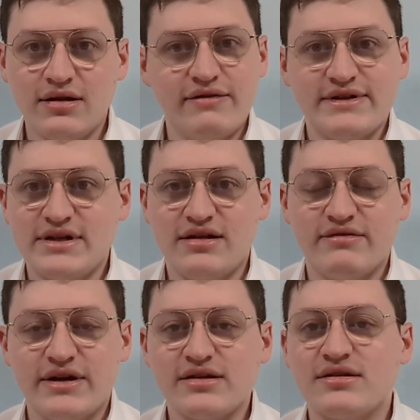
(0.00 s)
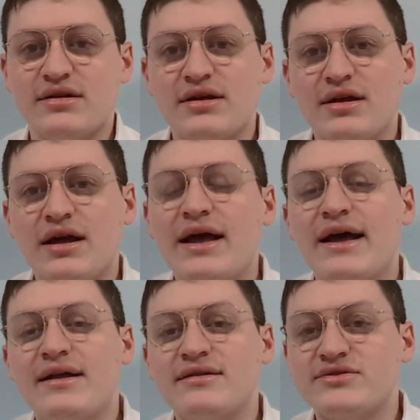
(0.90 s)
Love that sound effect.
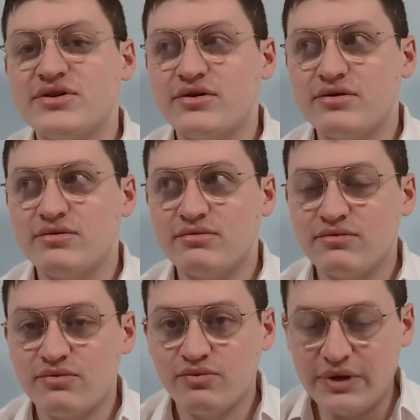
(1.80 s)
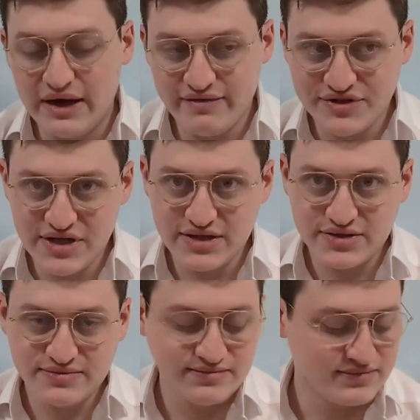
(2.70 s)
And so we have to
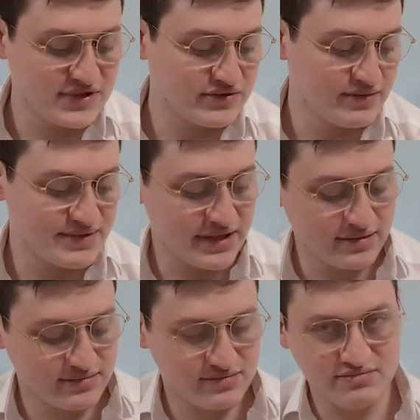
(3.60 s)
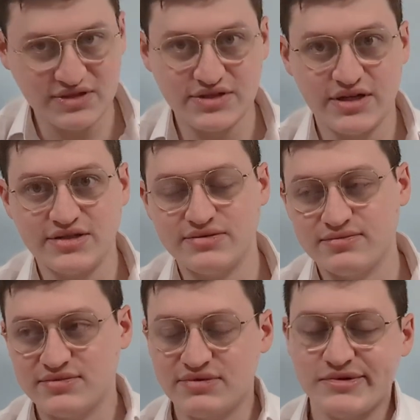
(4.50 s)
change. That's all I'm saying. Please change.
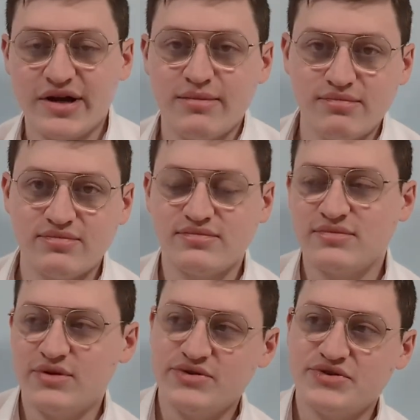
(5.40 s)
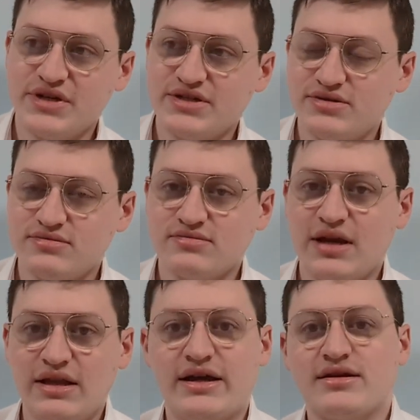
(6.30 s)
Subscribe. Also change.
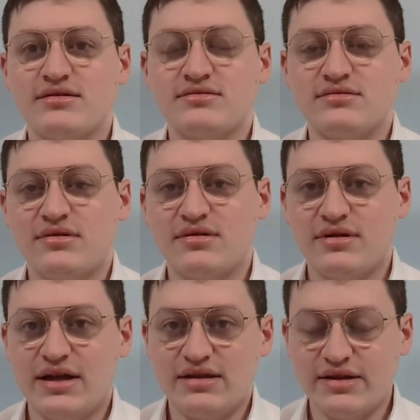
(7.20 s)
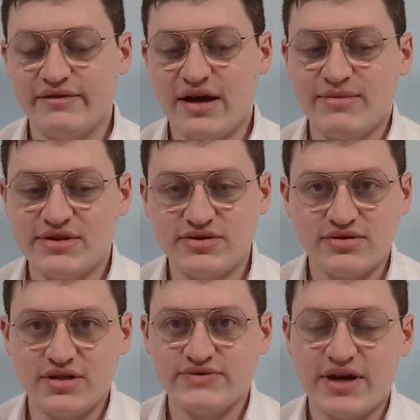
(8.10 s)
And like. And leave comments.
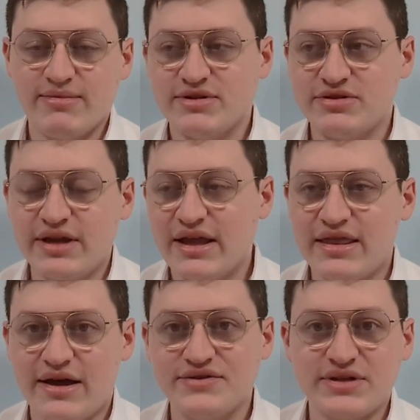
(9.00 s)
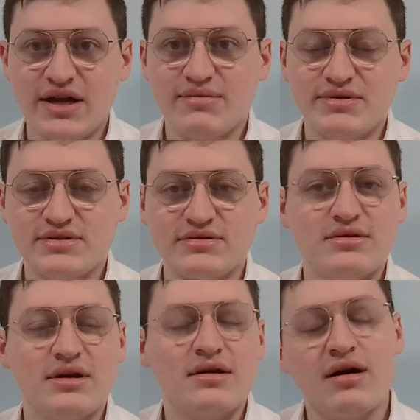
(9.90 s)
Tons of comments. Do like 1,000 comments.
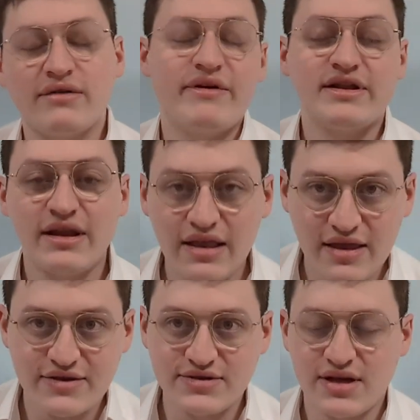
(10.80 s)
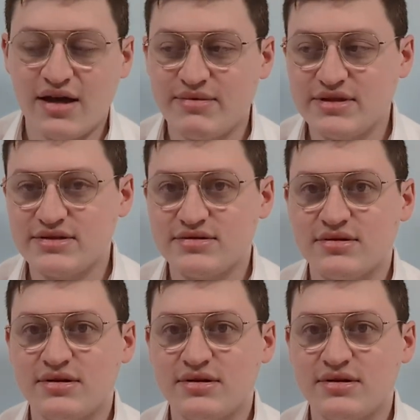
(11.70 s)
Okay, fine. 10,000 comments.